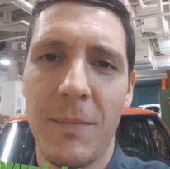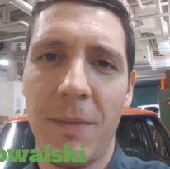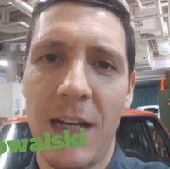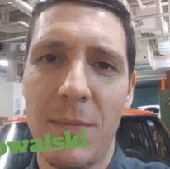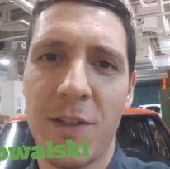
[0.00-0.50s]

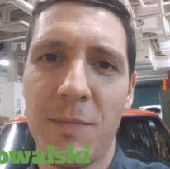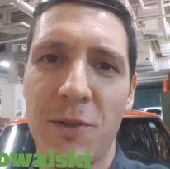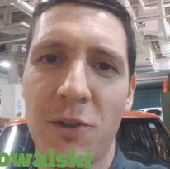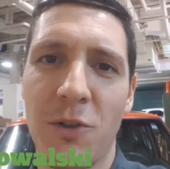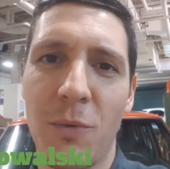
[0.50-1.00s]
my name is
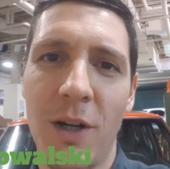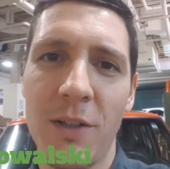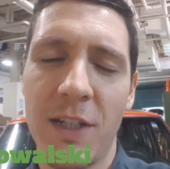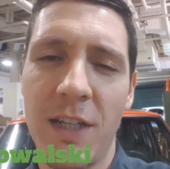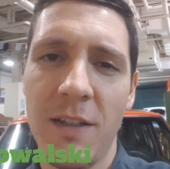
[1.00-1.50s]
Mr.
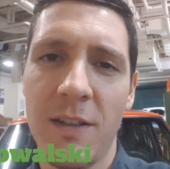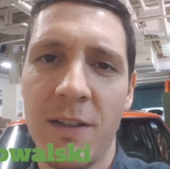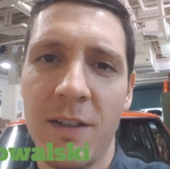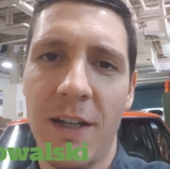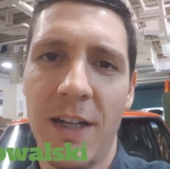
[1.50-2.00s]
Kowalski.
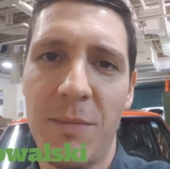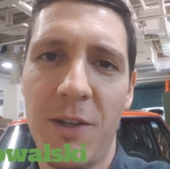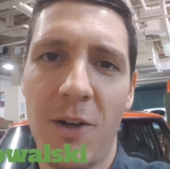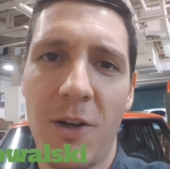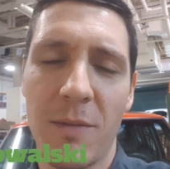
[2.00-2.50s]
I am
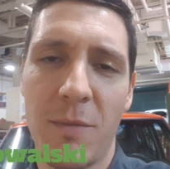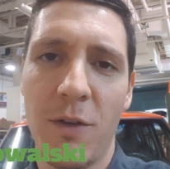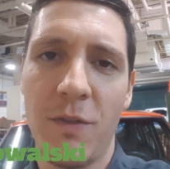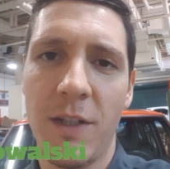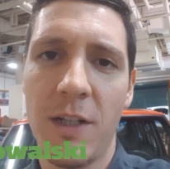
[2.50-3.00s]
the
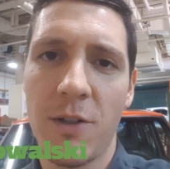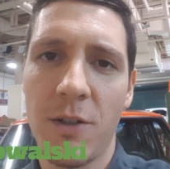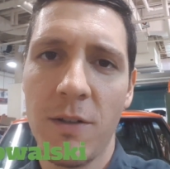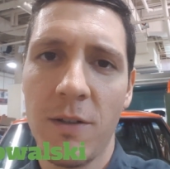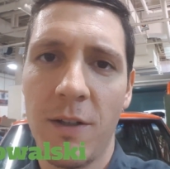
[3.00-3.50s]
automotive
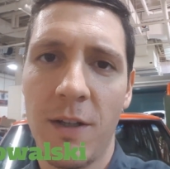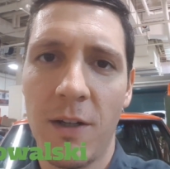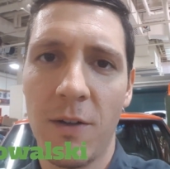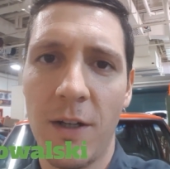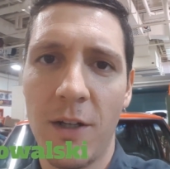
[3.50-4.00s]
teacher
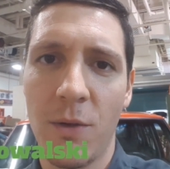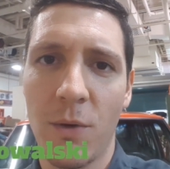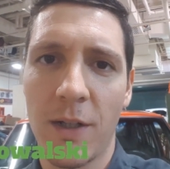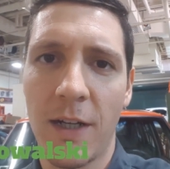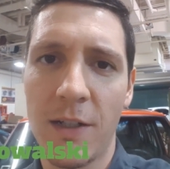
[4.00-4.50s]
here at
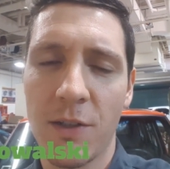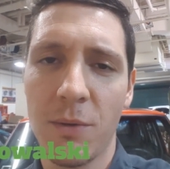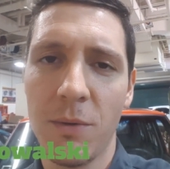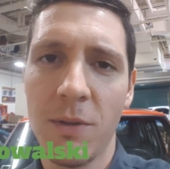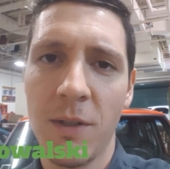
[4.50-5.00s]
York High
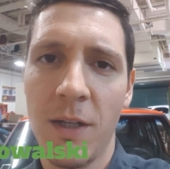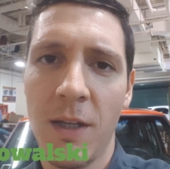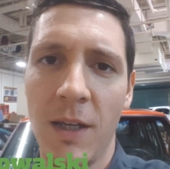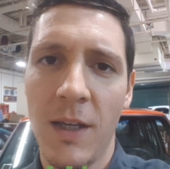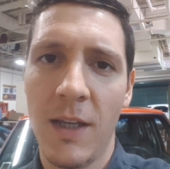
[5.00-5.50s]
School.
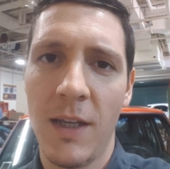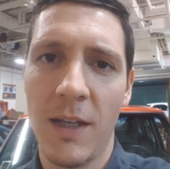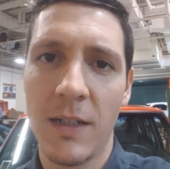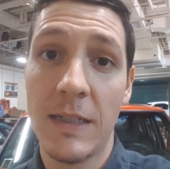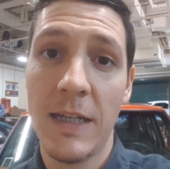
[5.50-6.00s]

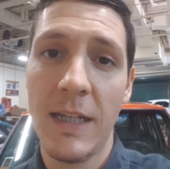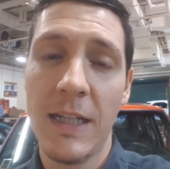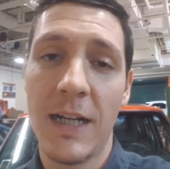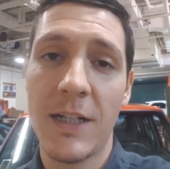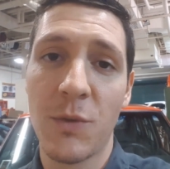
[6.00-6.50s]
And today
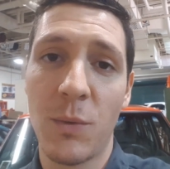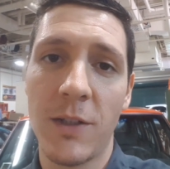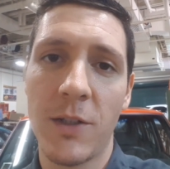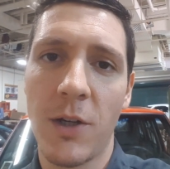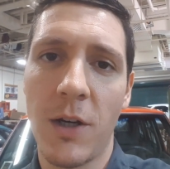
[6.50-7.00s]
I just
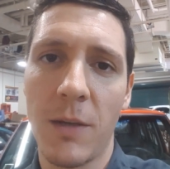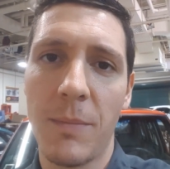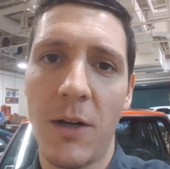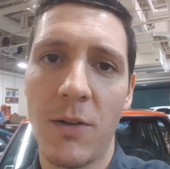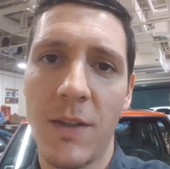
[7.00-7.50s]
wanted to talk
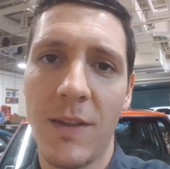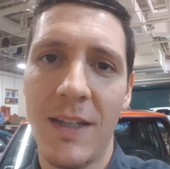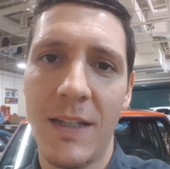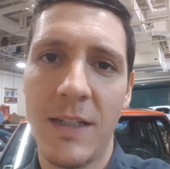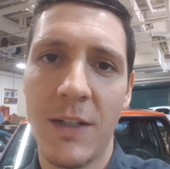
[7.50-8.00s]
about
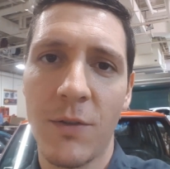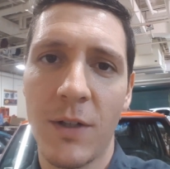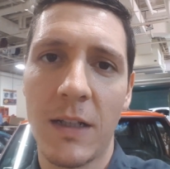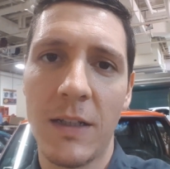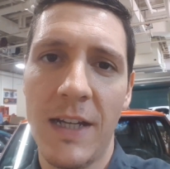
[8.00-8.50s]
the
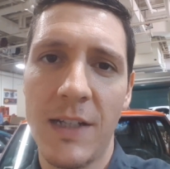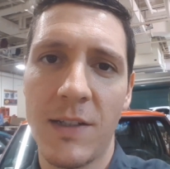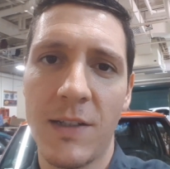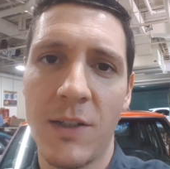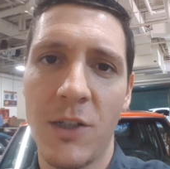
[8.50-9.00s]
different
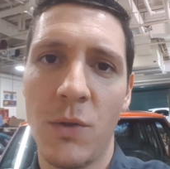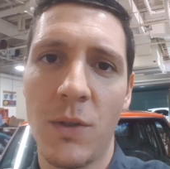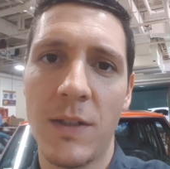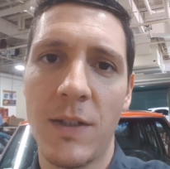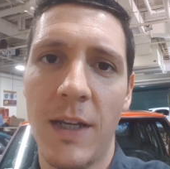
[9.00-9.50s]
classes you
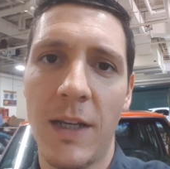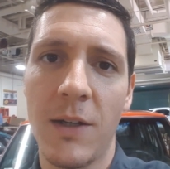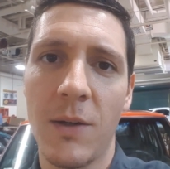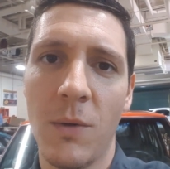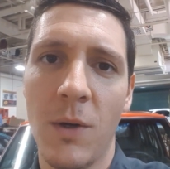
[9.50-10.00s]
can take
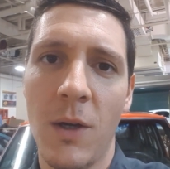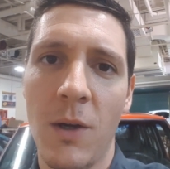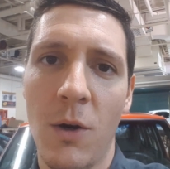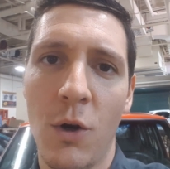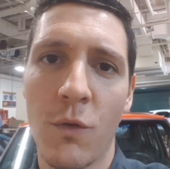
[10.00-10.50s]

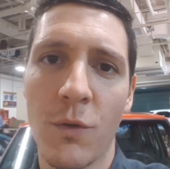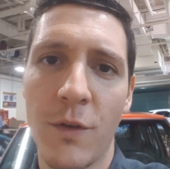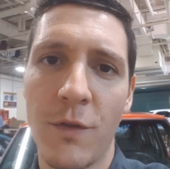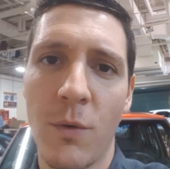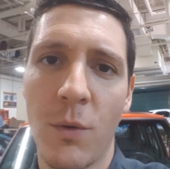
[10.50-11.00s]
over
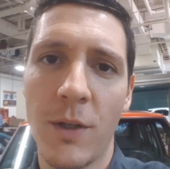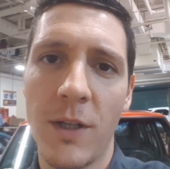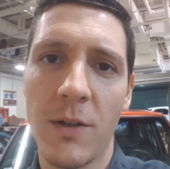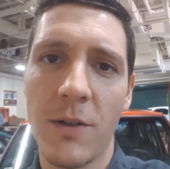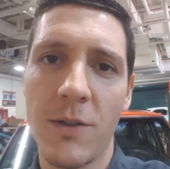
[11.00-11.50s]
the 4
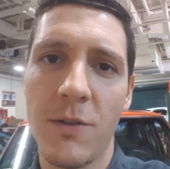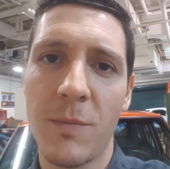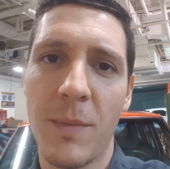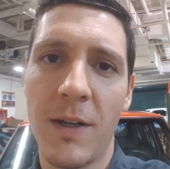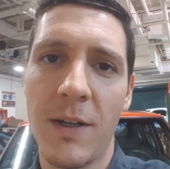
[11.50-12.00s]
years you
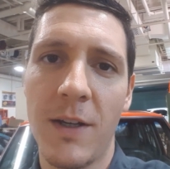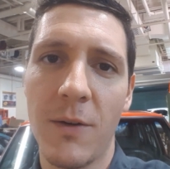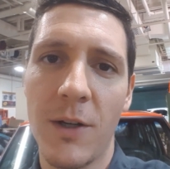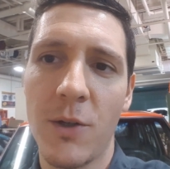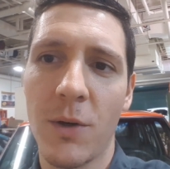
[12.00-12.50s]
spend
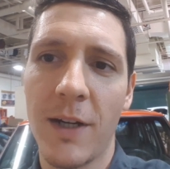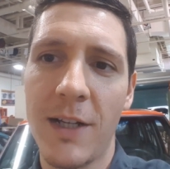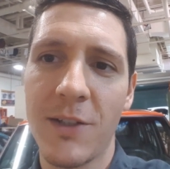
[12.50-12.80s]
here at York High